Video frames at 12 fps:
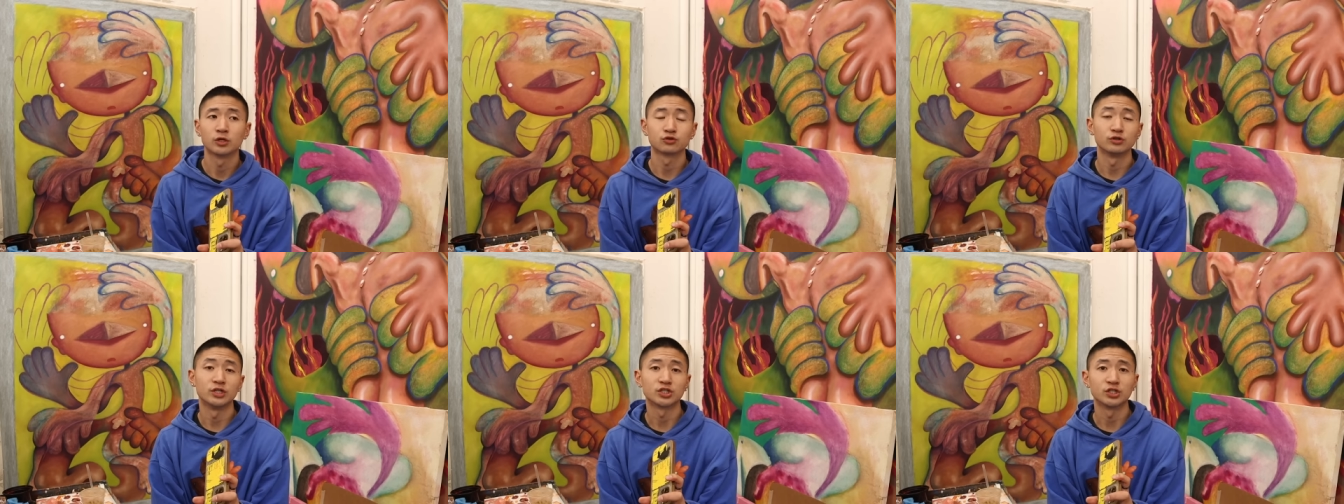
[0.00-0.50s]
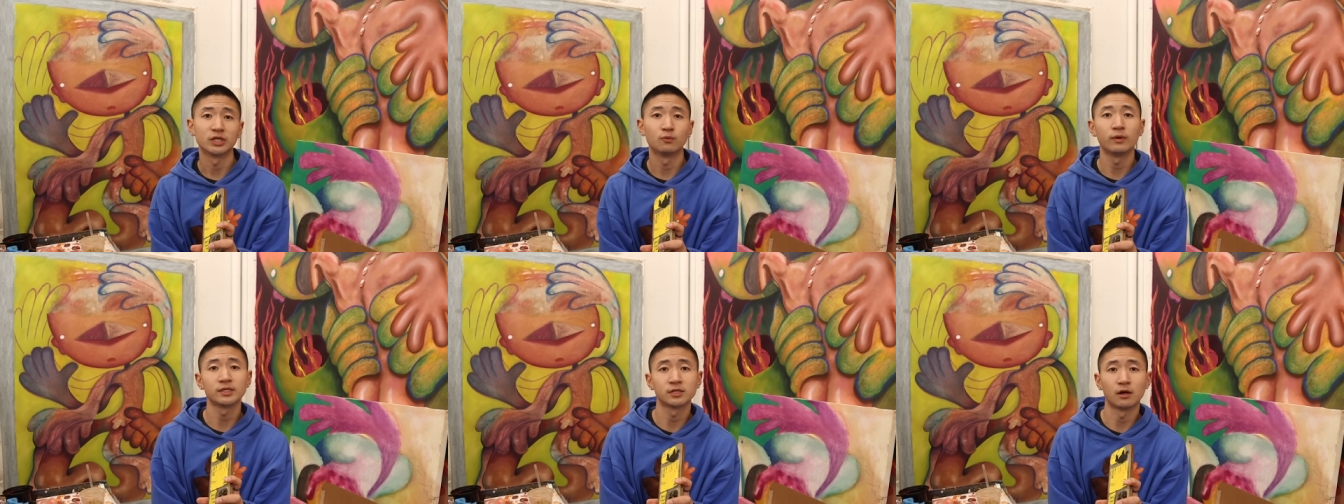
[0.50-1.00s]
traditionally
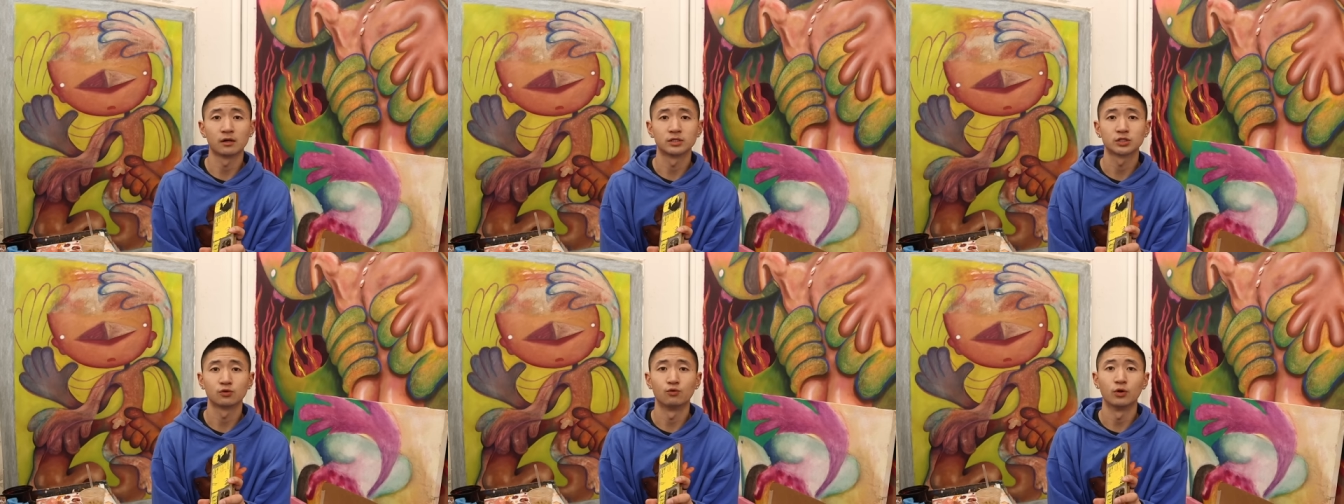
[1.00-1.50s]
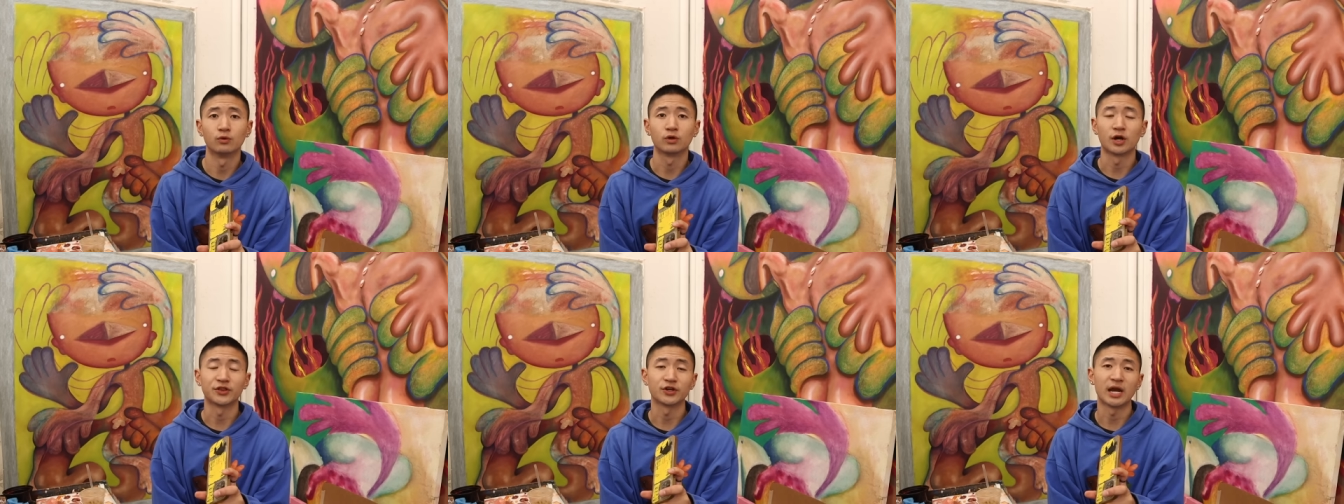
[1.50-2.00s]
went to art school and
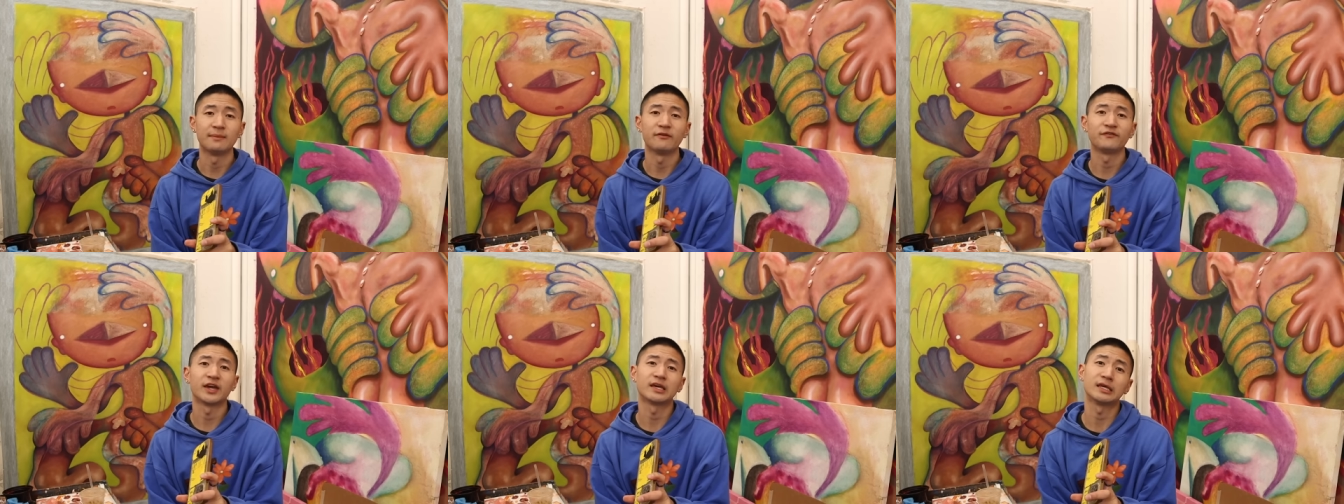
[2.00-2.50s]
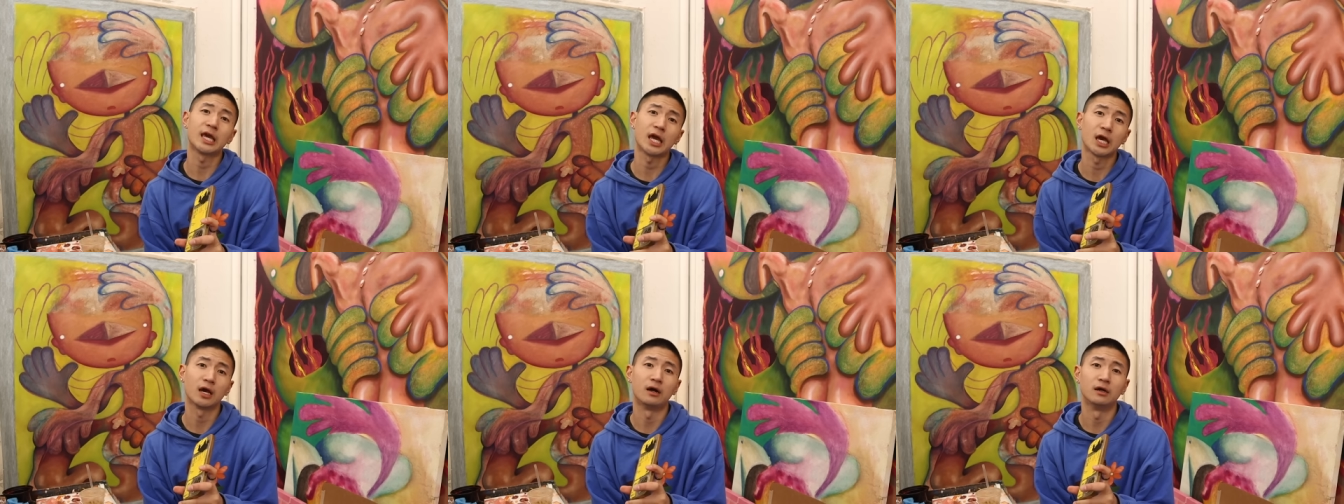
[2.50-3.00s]
got their MFA at
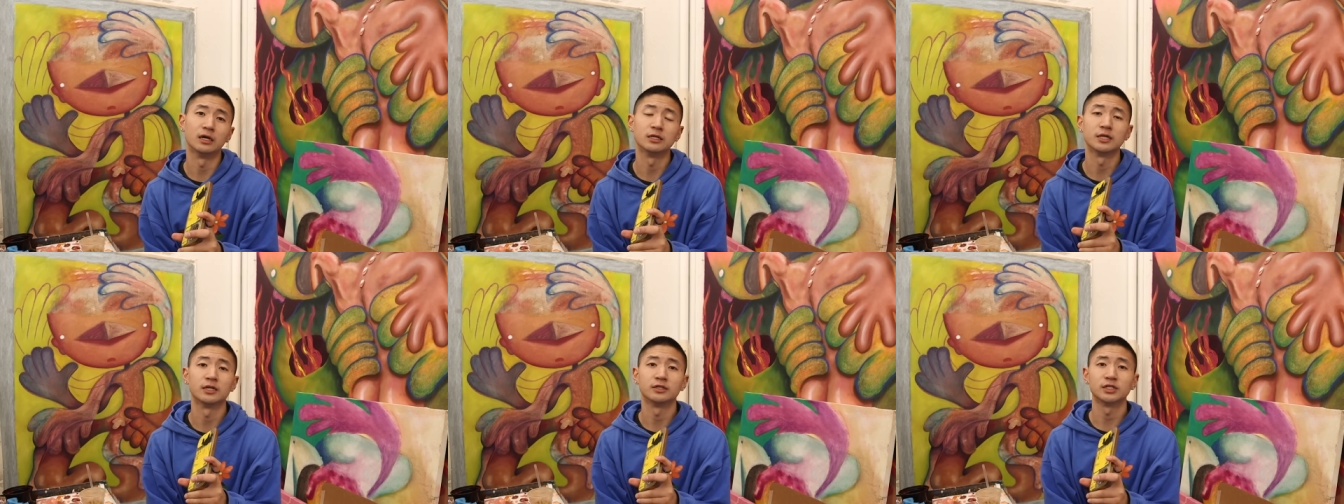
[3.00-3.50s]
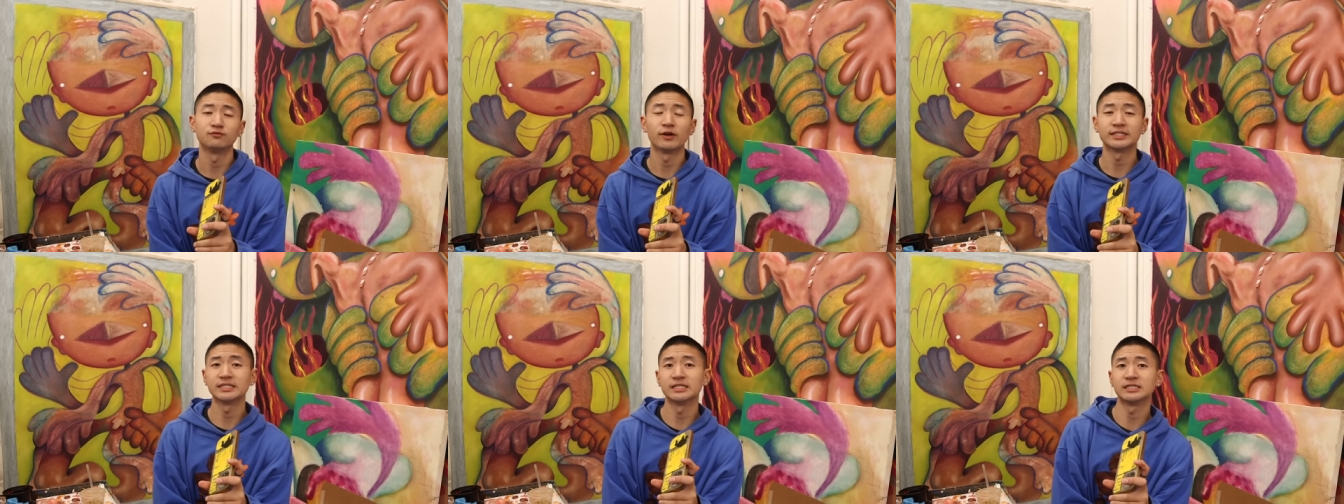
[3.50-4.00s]
Yale and then did
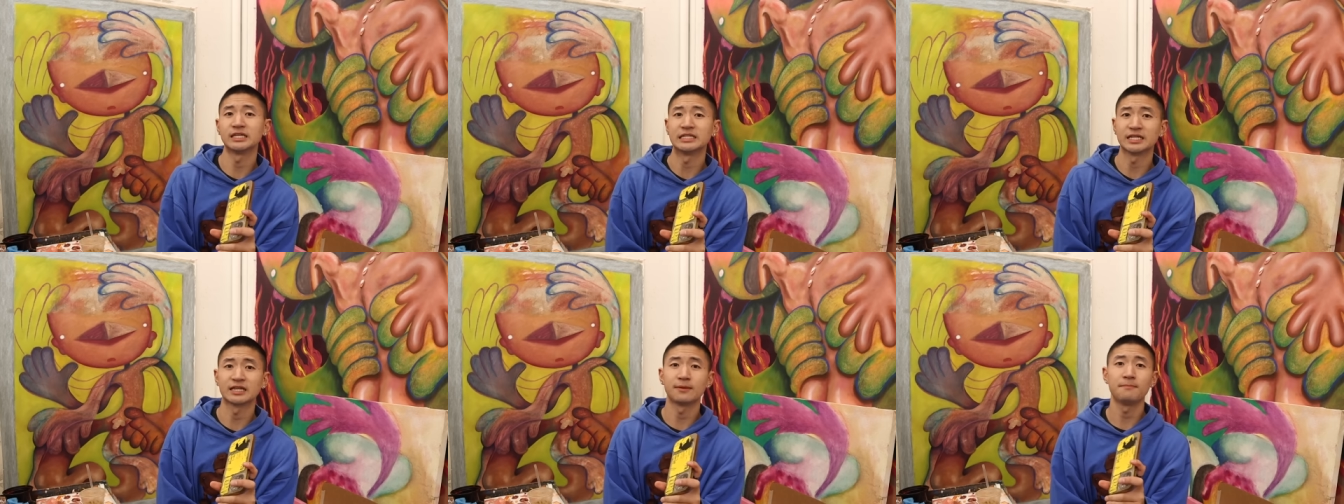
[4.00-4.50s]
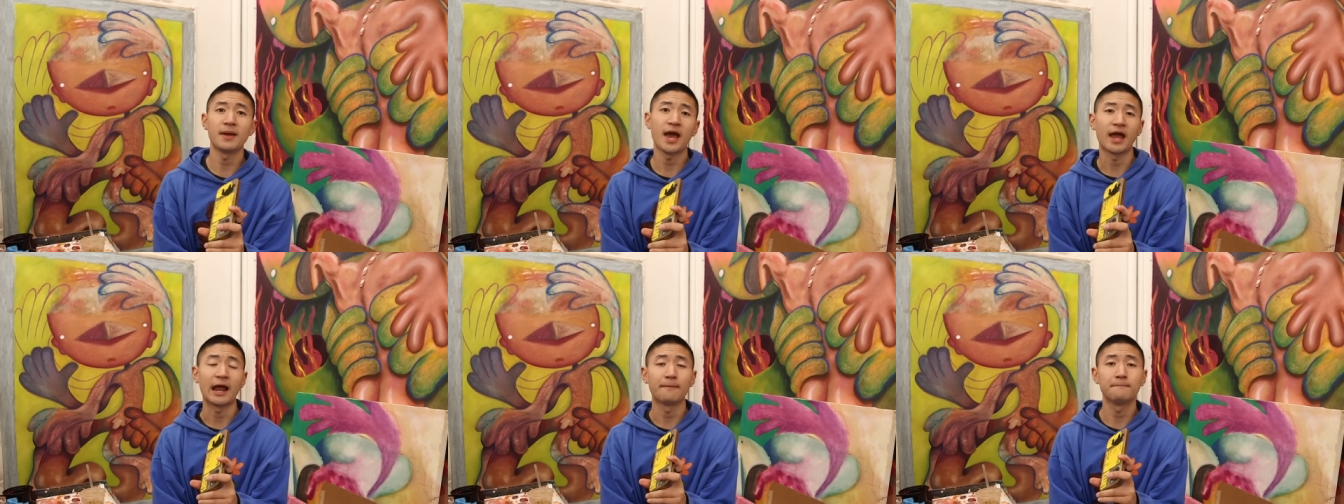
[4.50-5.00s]
residencies at the
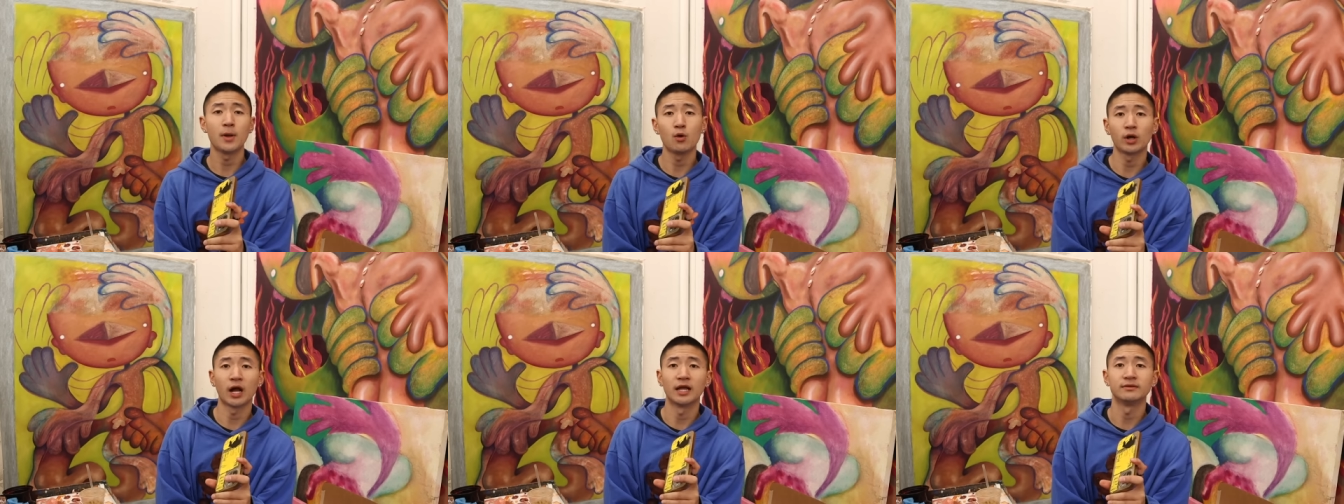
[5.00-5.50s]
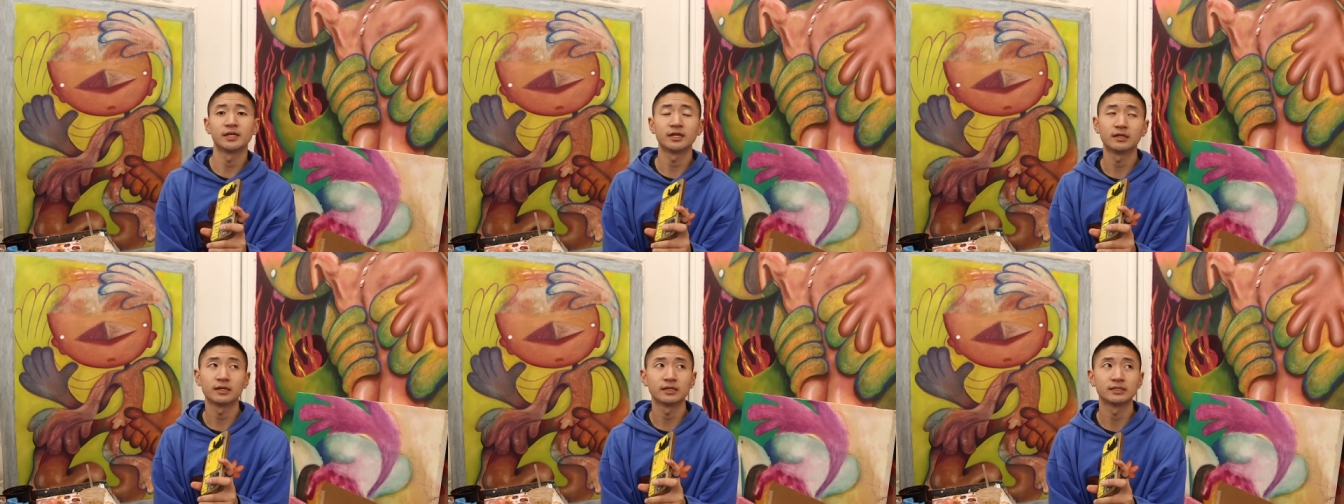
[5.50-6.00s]
Met, at MoCA, and da
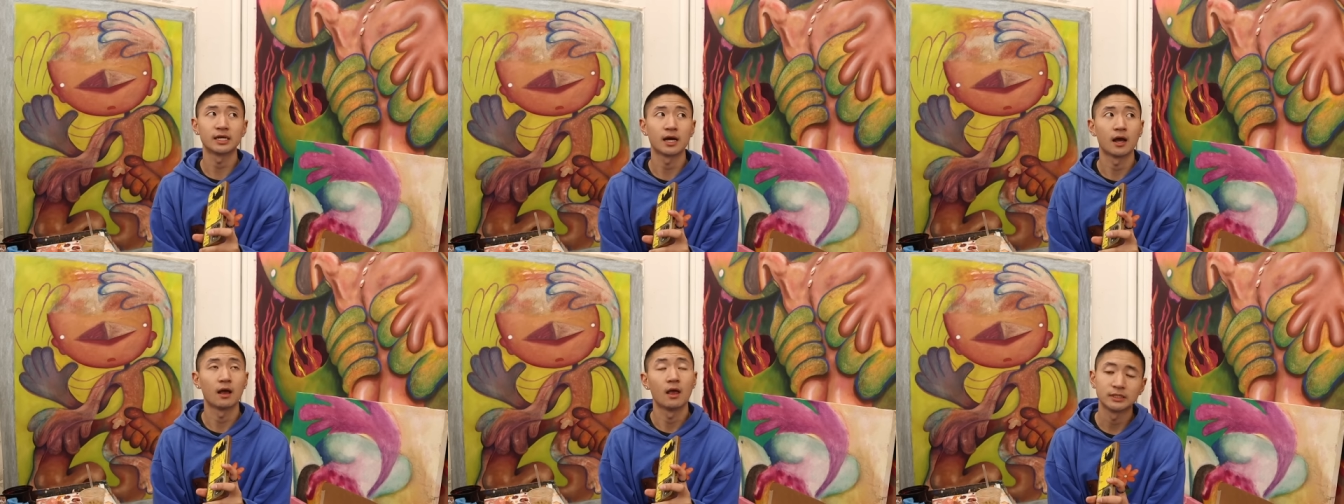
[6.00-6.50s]
da da da.